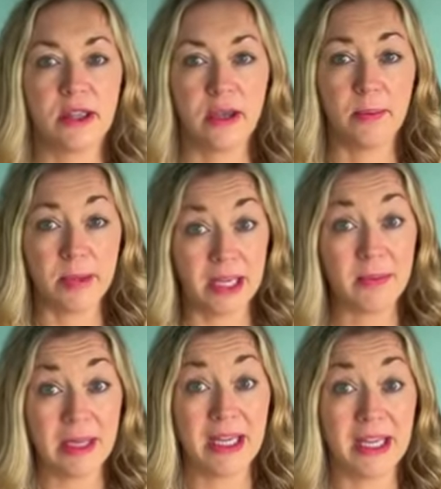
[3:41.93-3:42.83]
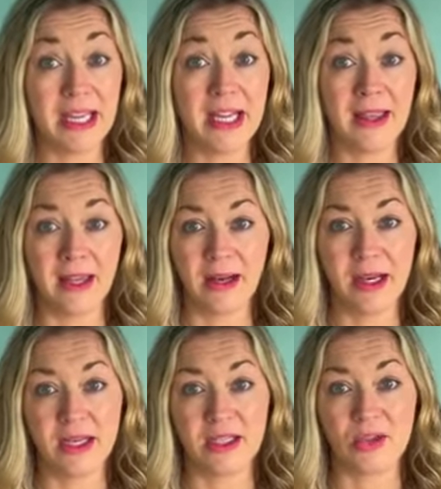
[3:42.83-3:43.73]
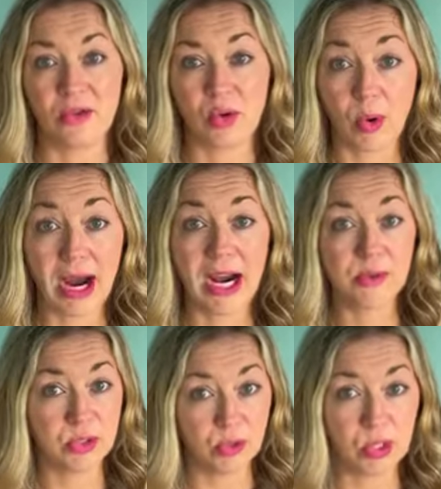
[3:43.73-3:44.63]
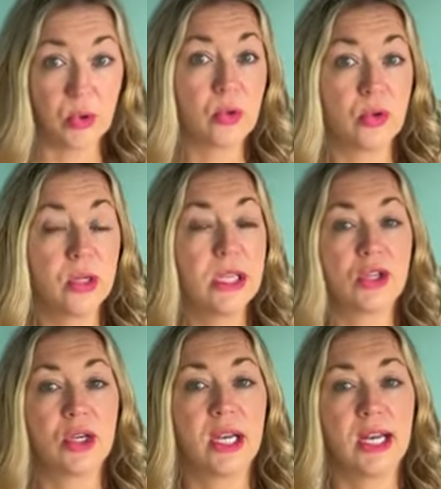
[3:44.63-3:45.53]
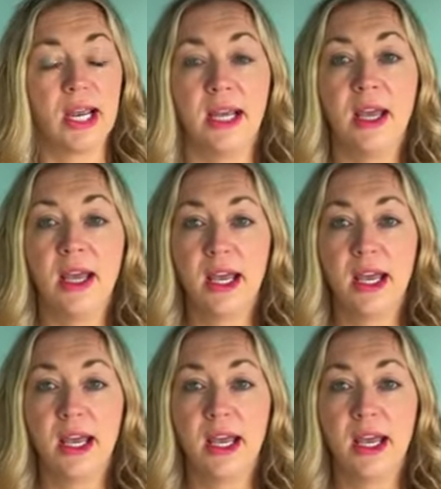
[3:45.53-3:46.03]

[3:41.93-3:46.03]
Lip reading: the PPE that is required, which we go through in the training,